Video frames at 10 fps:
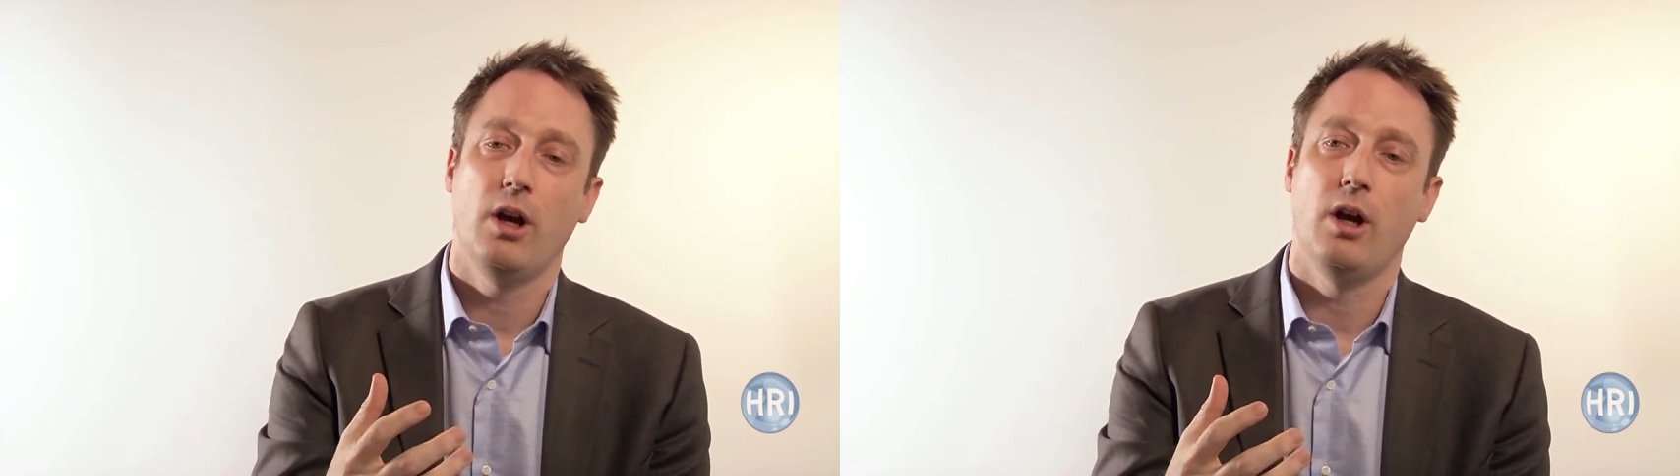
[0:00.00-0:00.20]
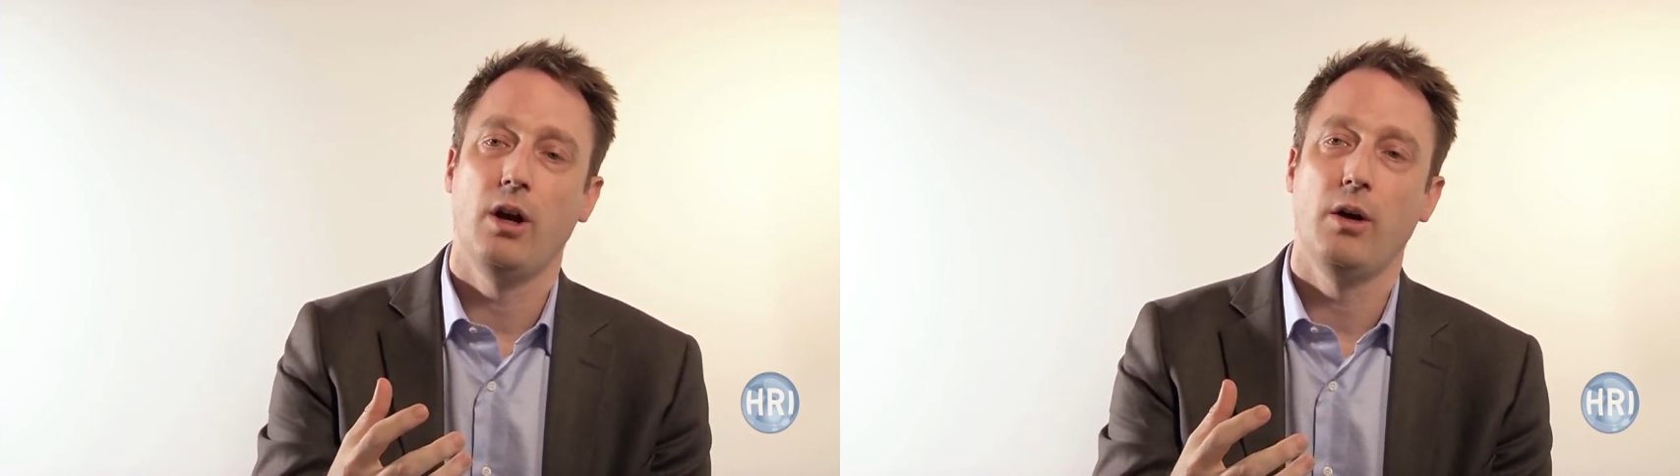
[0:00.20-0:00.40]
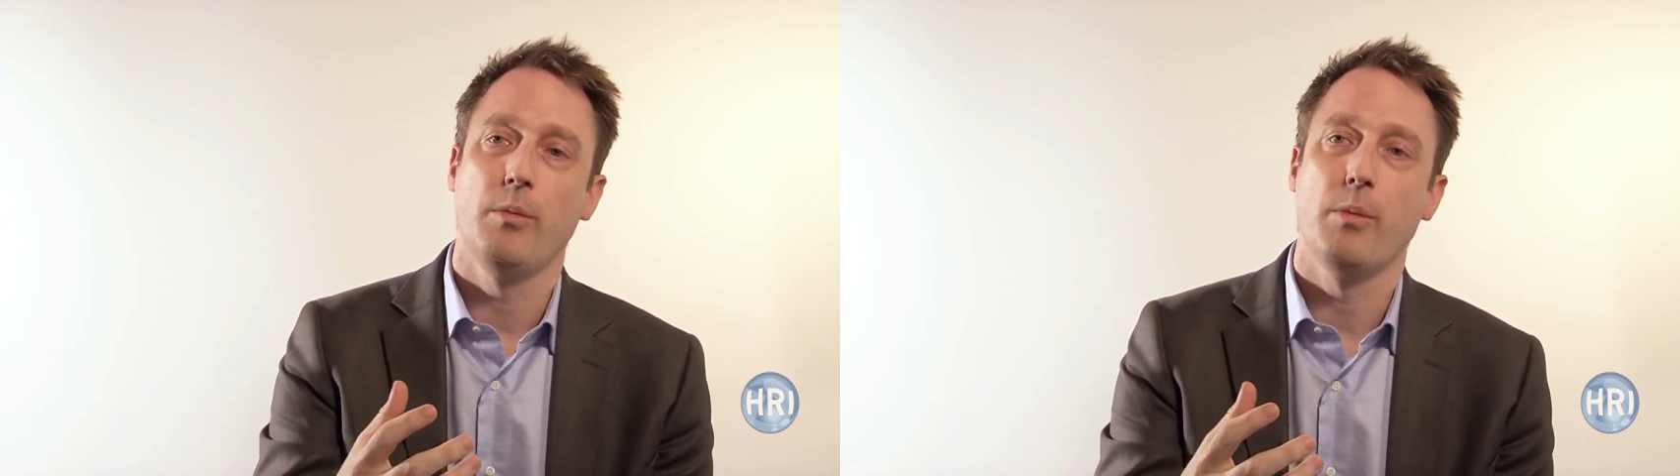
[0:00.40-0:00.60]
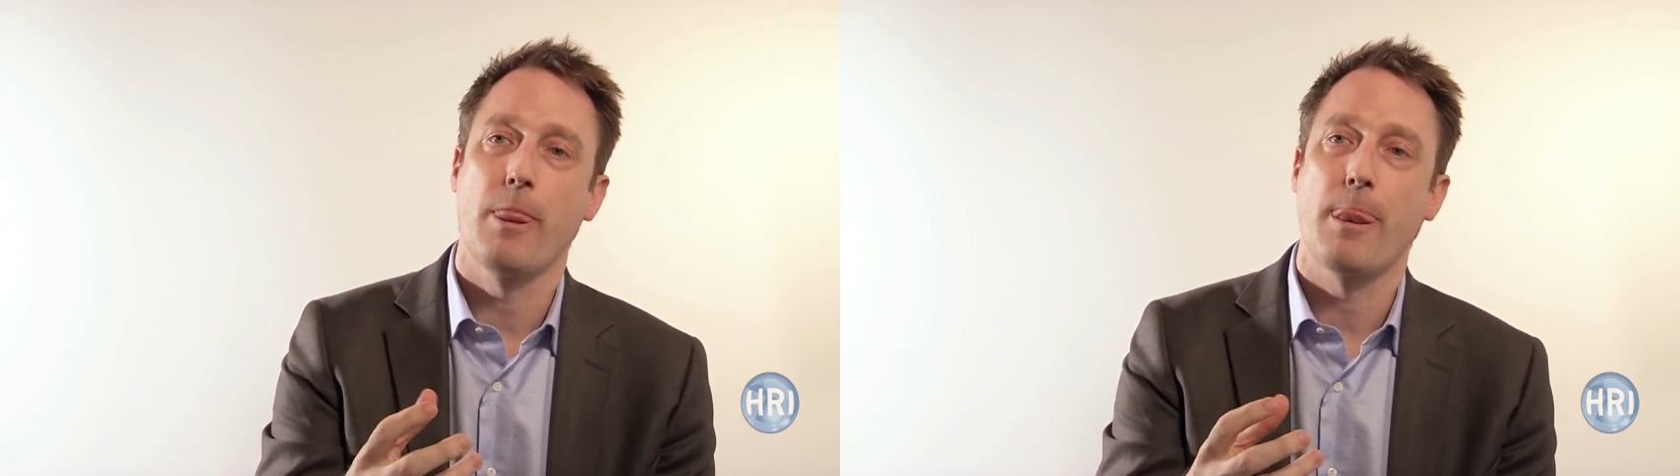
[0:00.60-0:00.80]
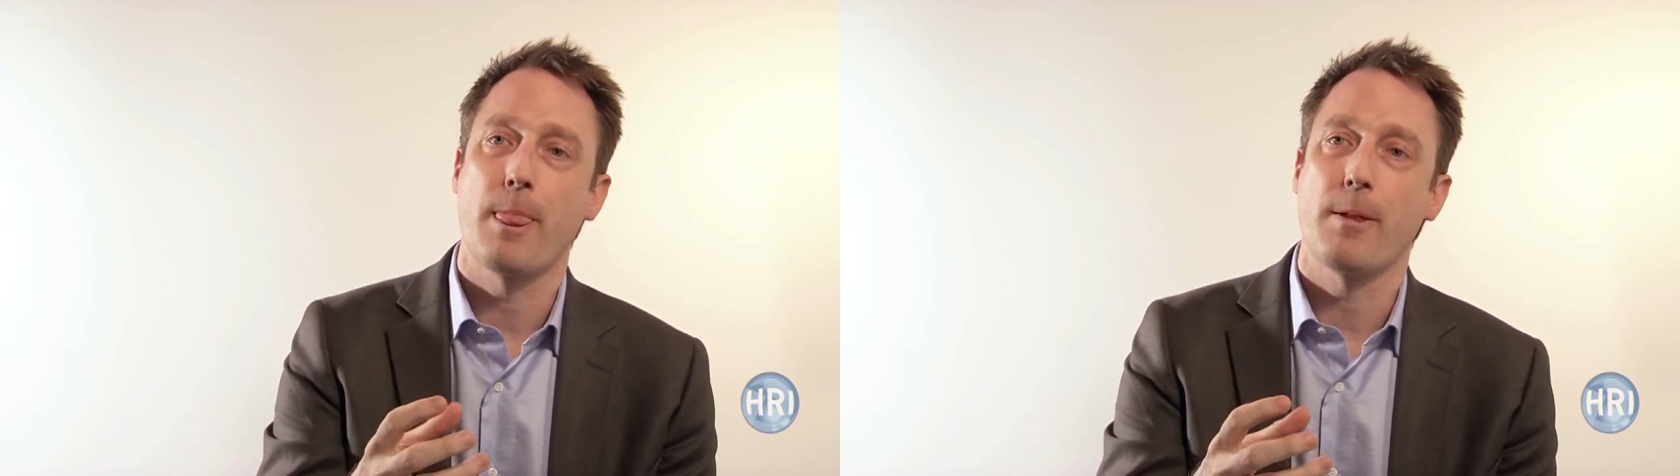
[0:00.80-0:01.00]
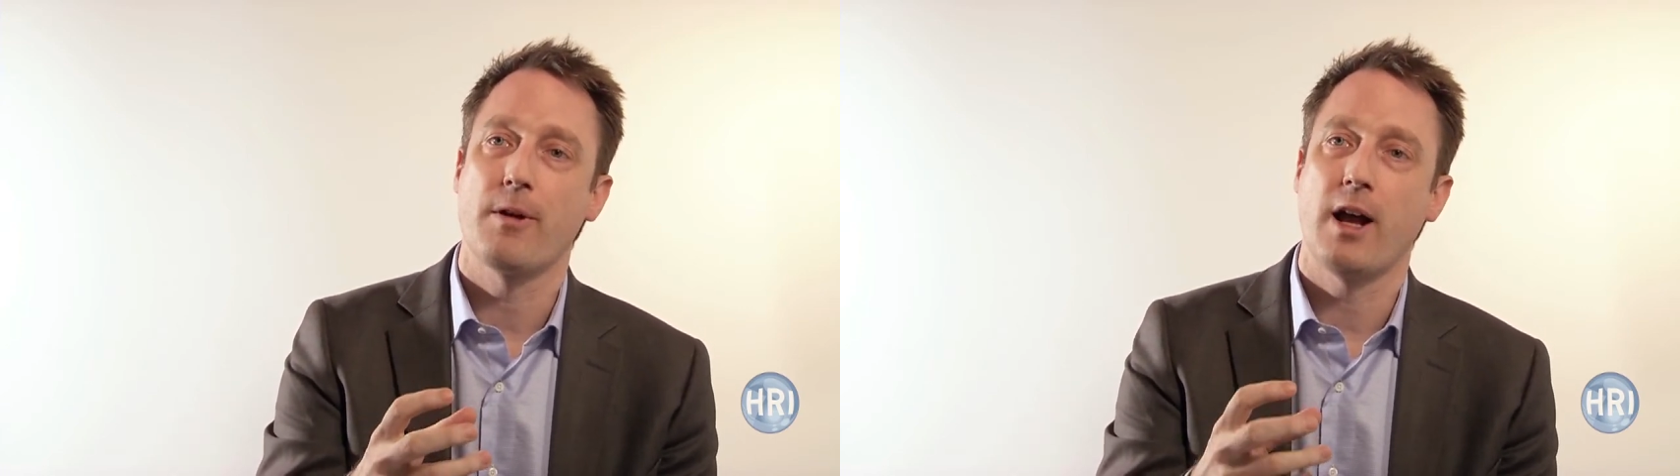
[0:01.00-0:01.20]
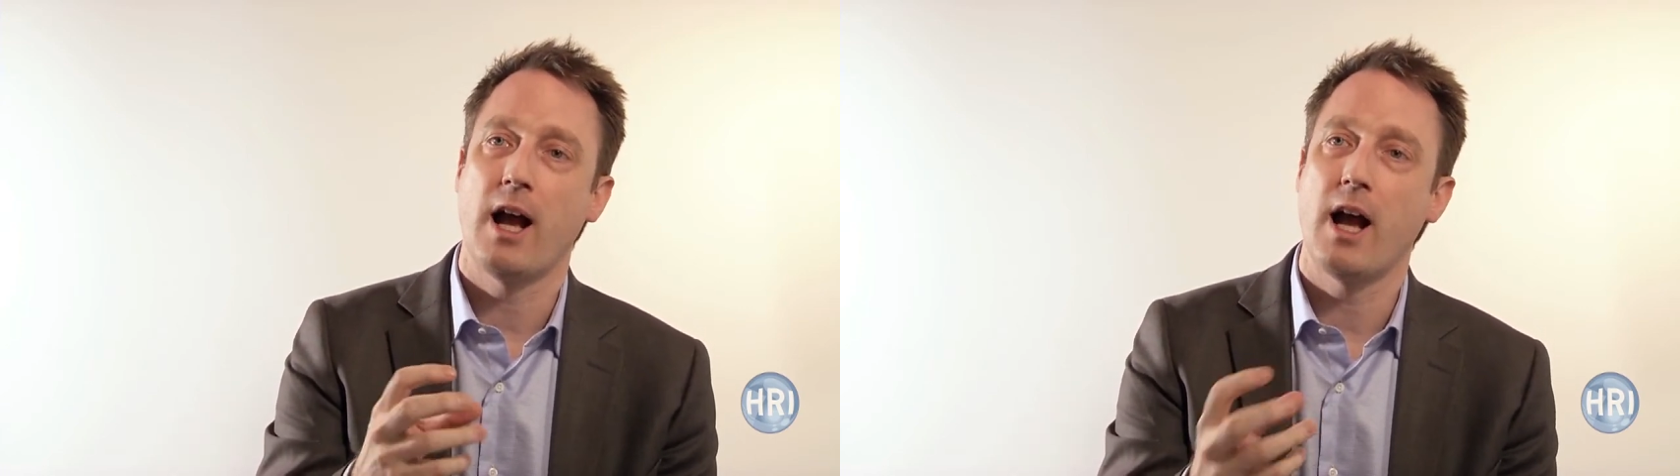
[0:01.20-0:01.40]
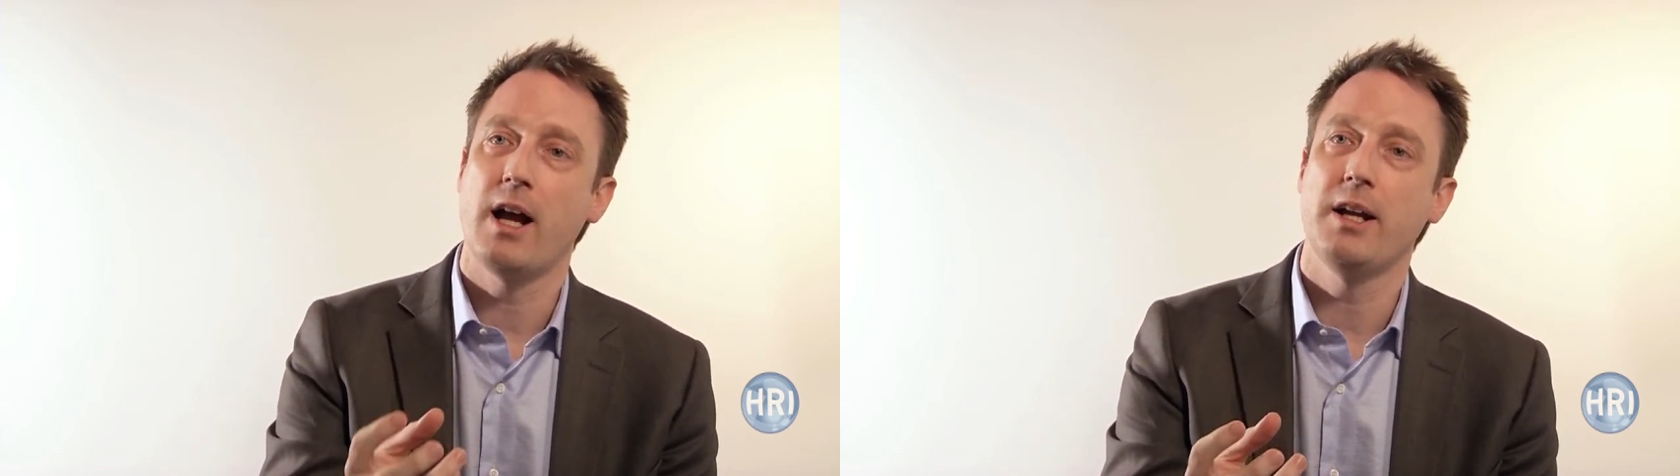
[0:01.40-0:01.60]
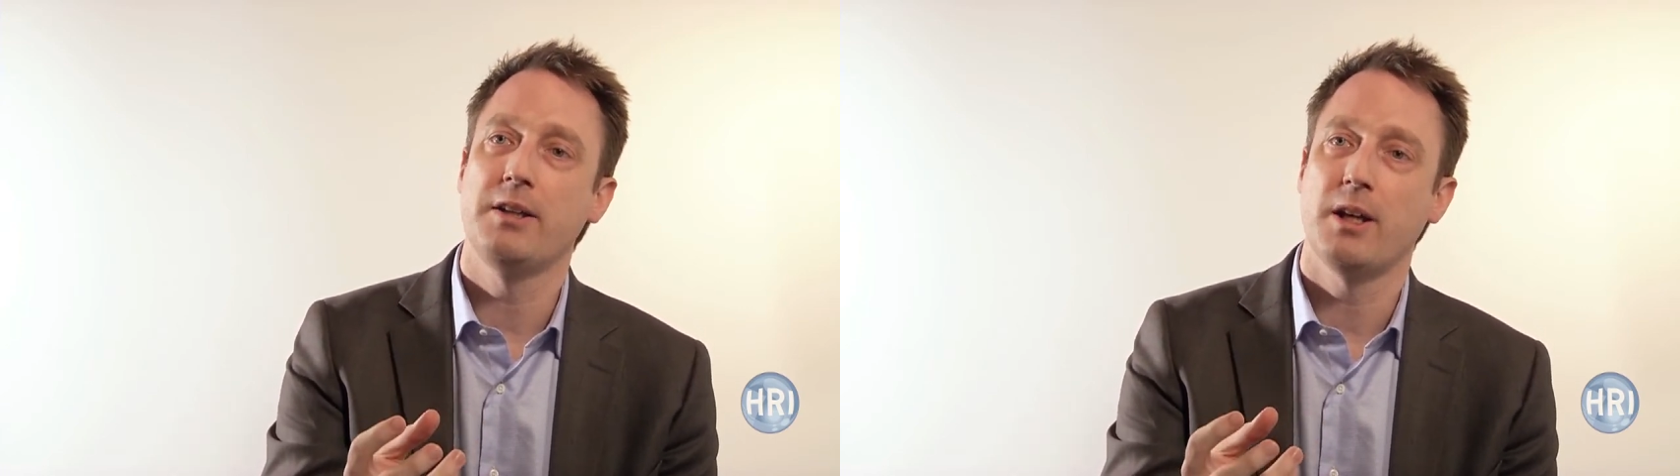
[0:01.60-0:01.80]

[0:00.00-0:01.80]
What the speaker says: high